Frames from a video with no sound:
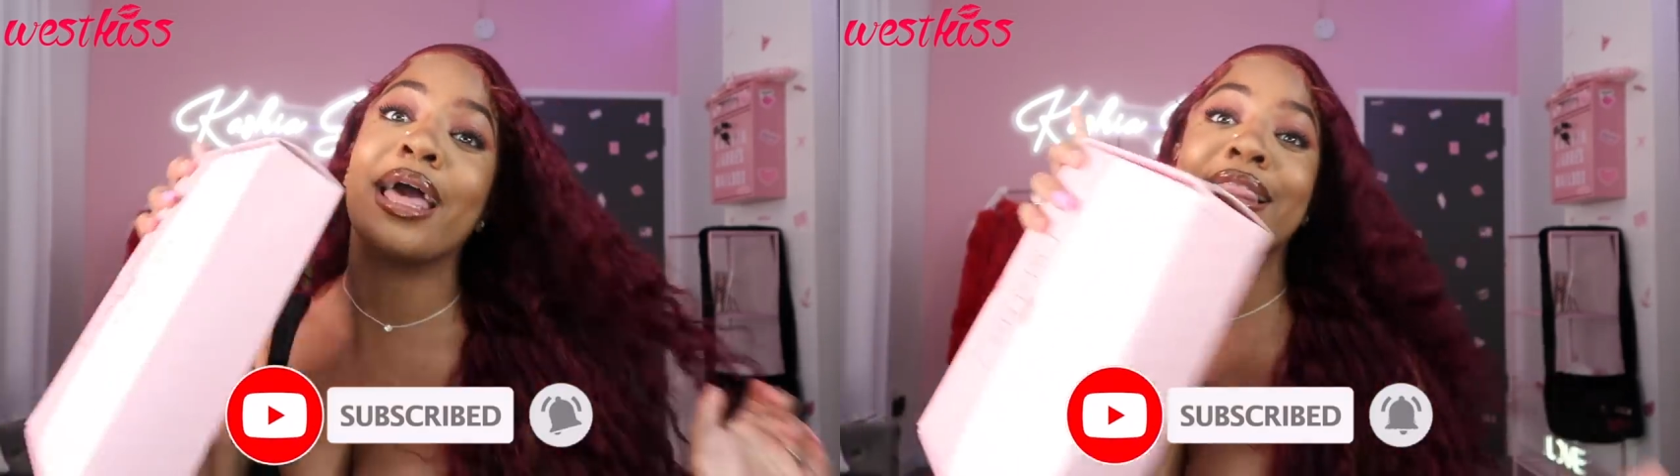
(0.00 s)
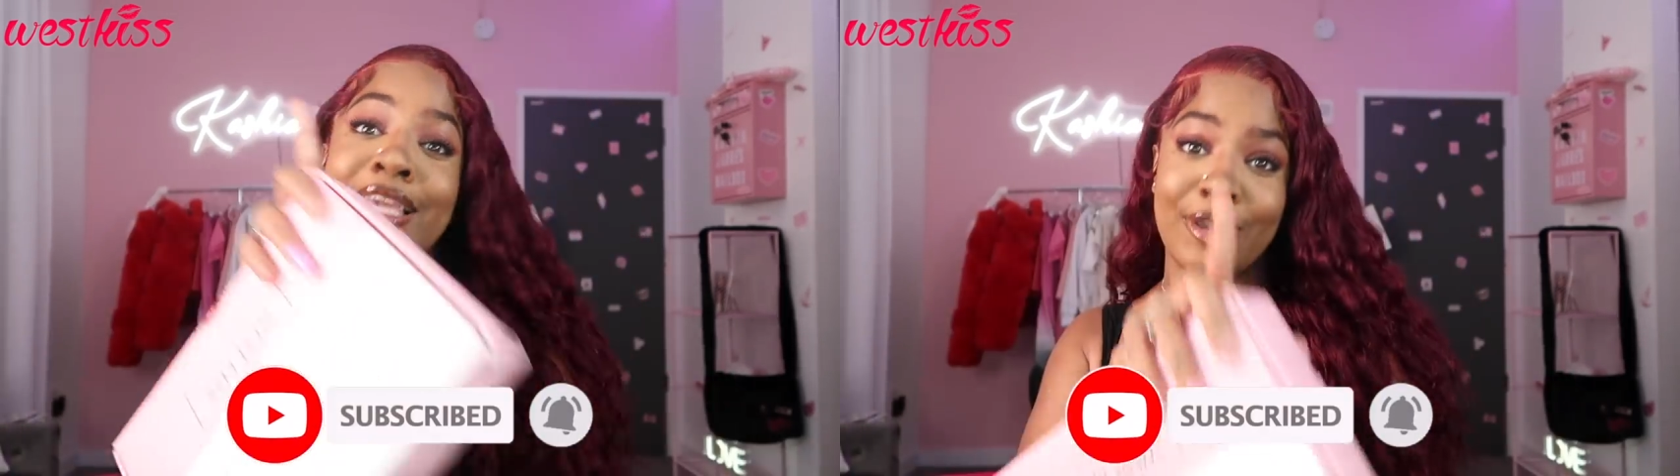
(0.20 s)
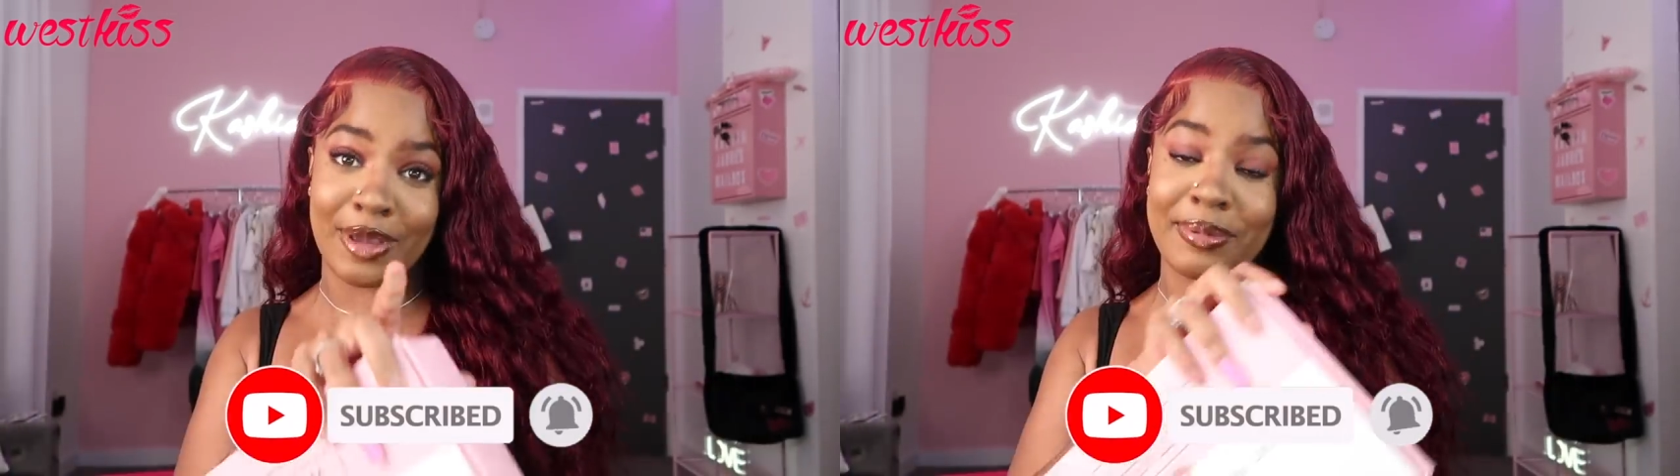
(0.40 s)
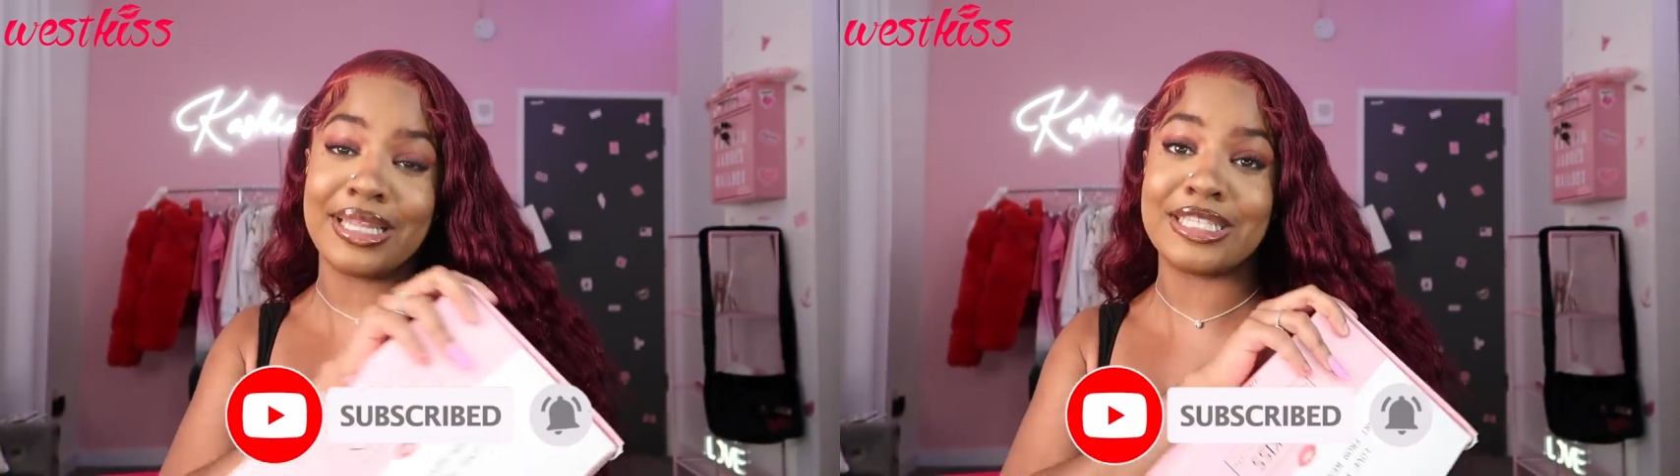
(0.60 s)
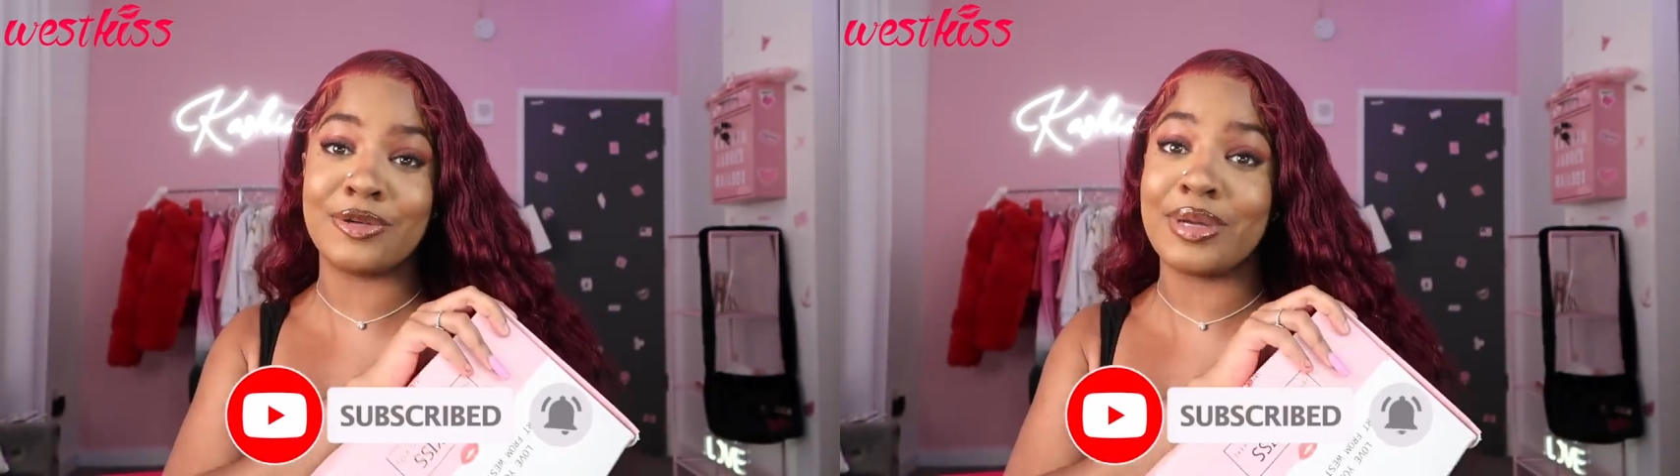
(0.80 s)
then you can be
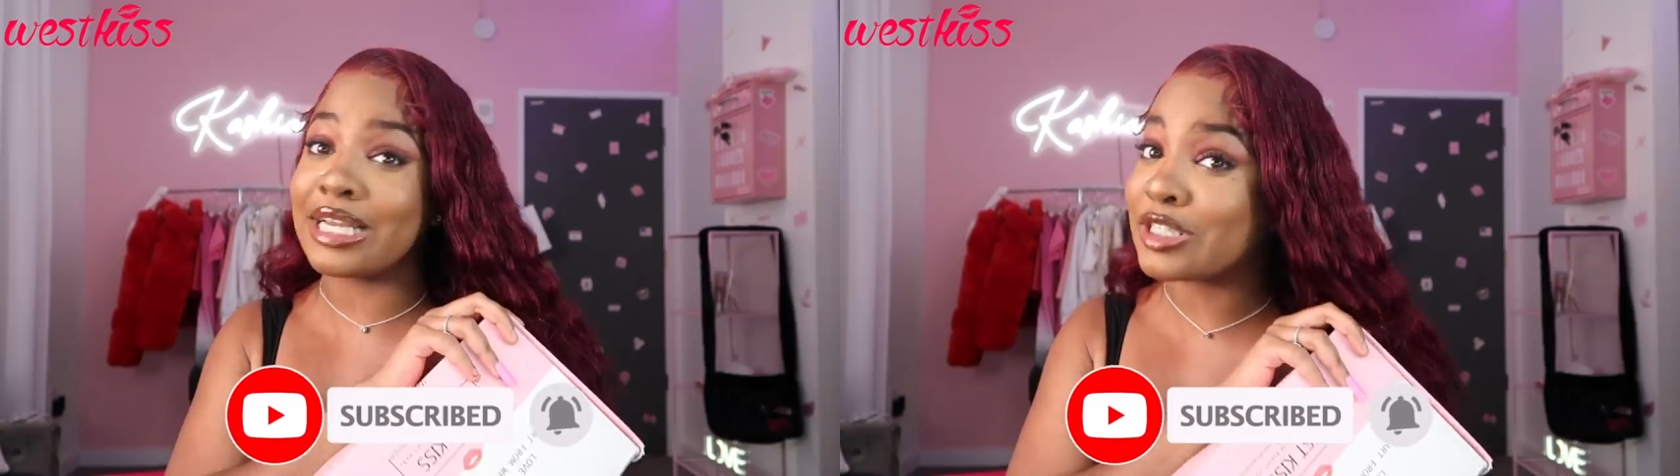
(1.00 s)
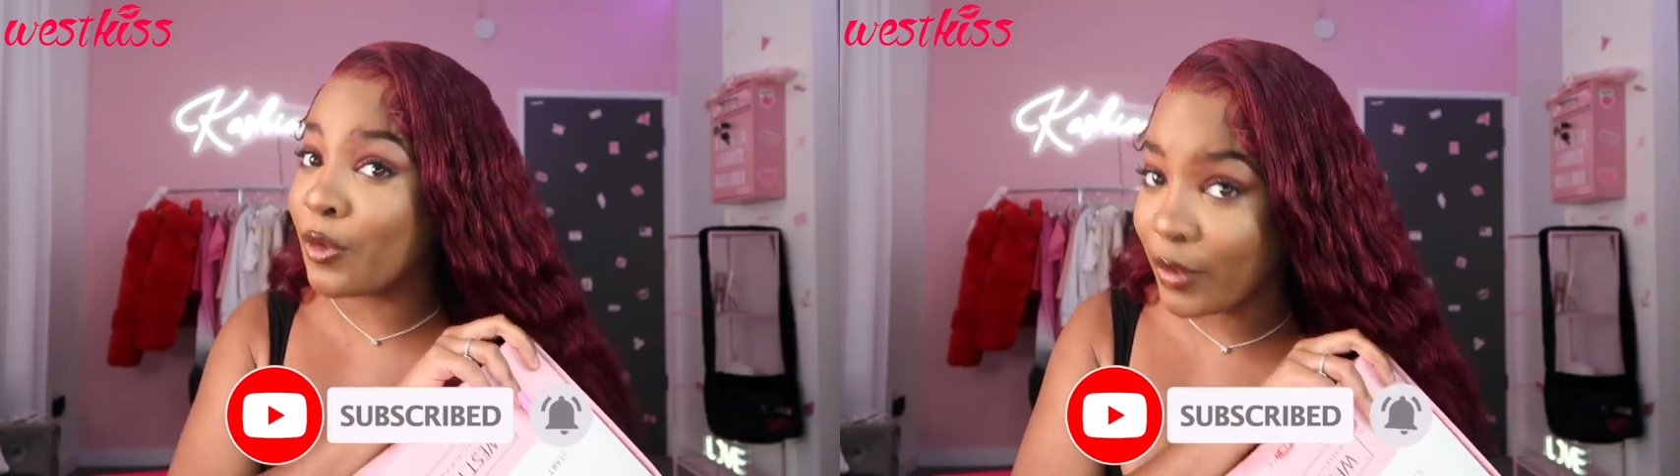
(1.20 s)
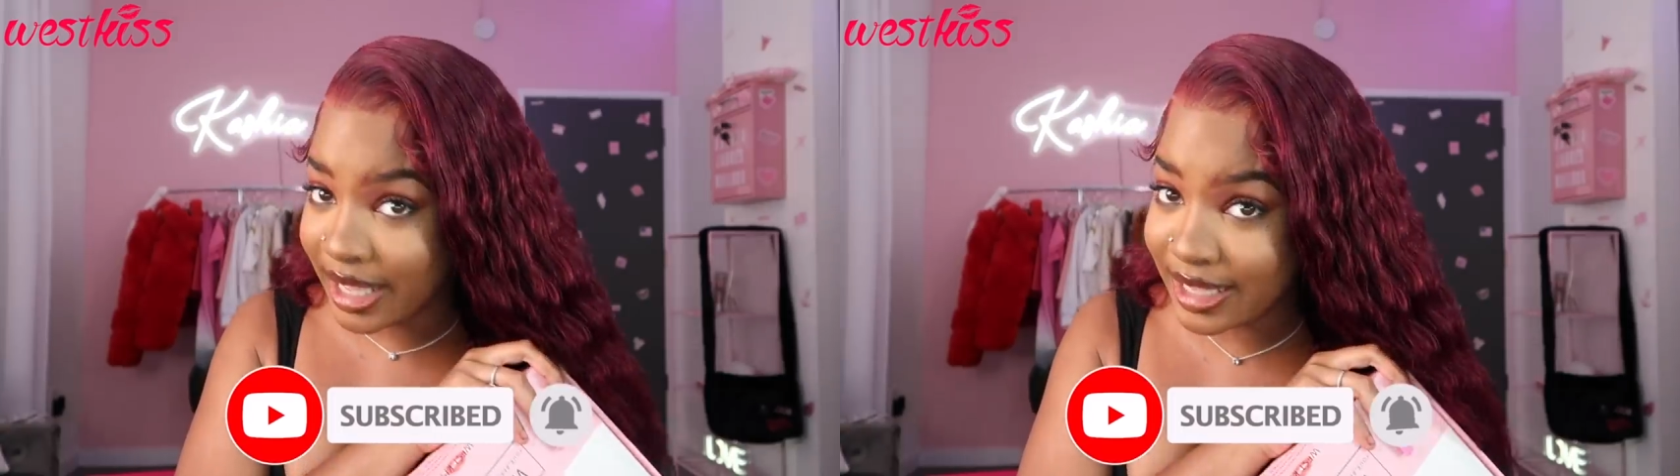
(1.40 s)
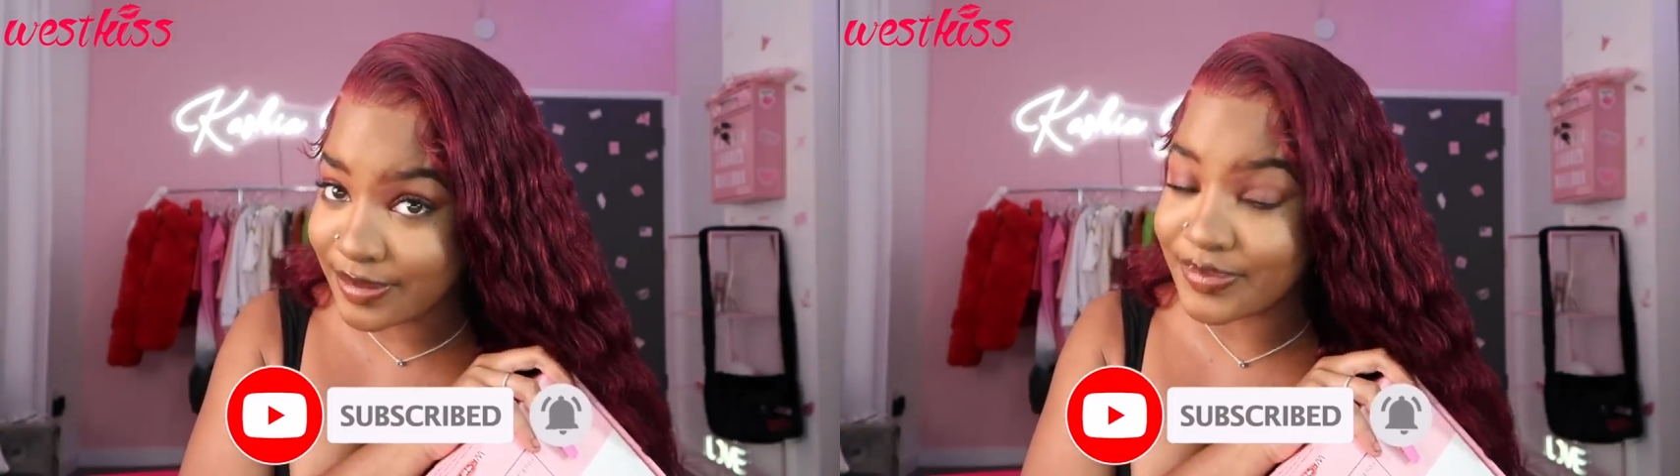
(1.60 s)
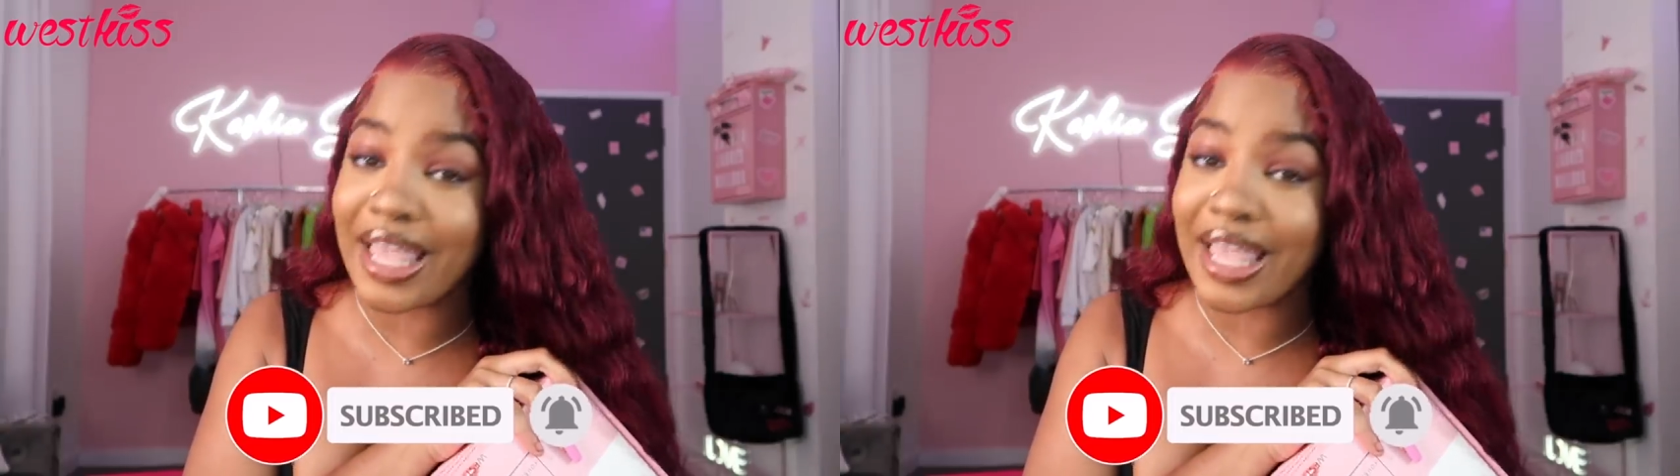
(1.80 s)
lit too. And that's on what?